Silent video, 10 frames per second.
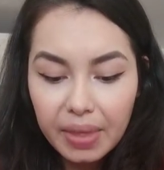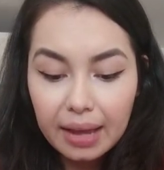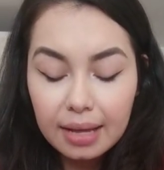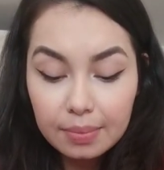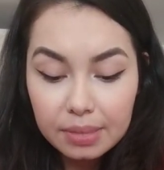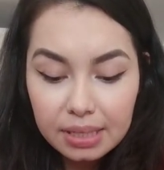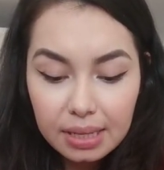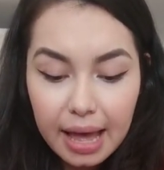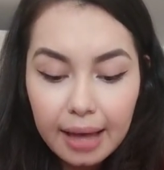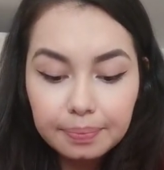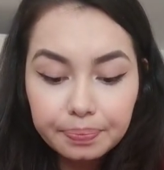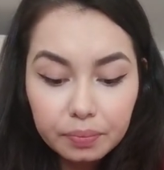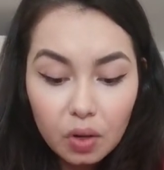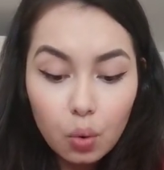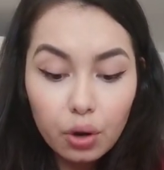that comes to that,
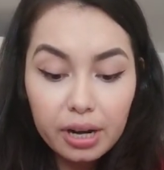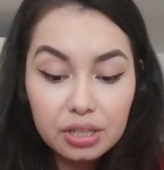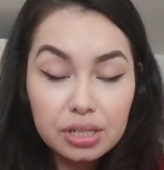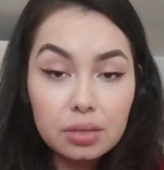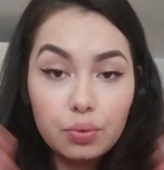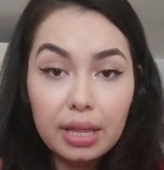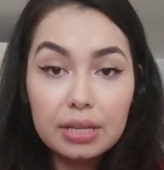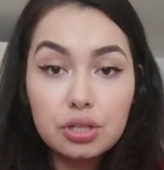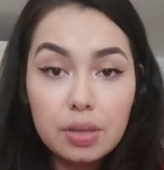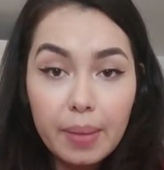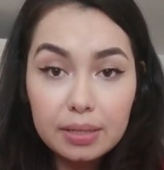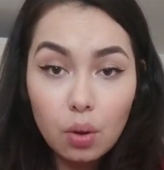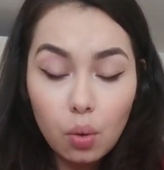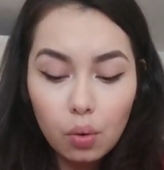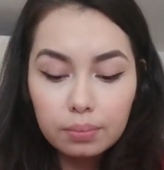or just a relationship as
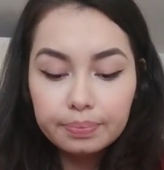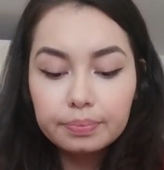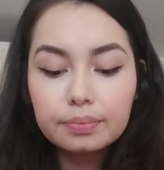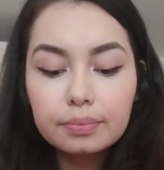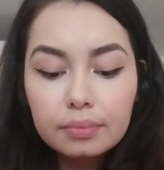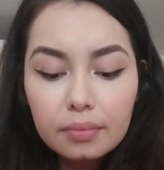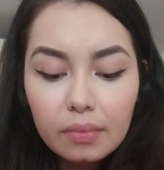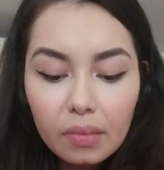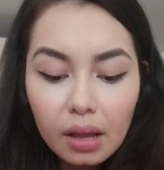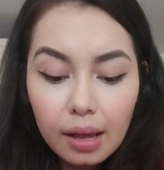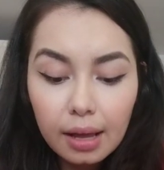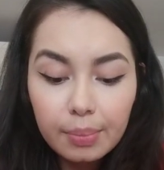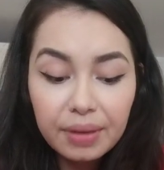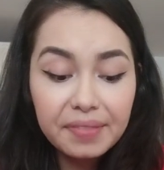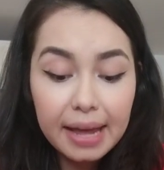a whole.
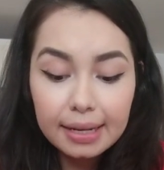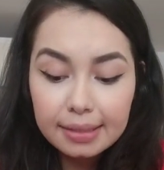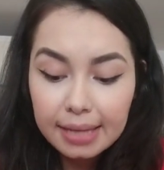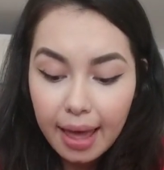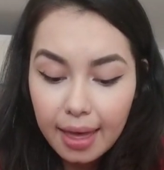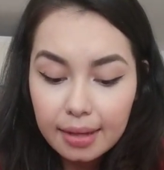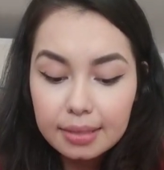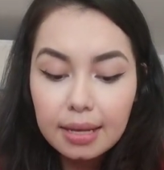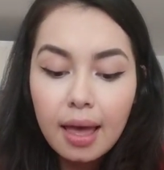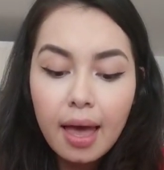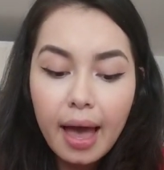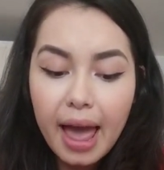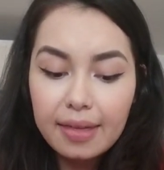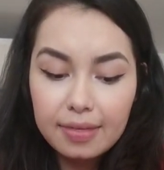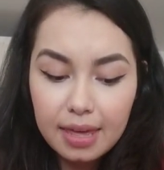If that needs to end,
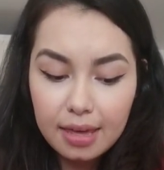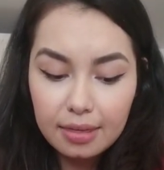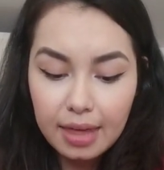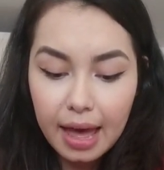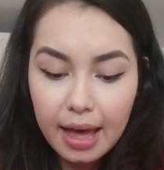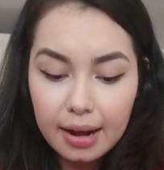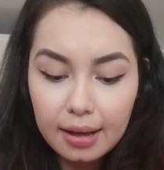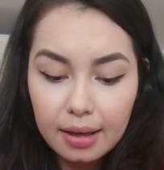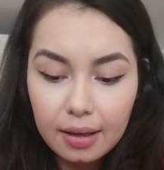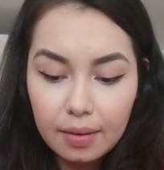I think that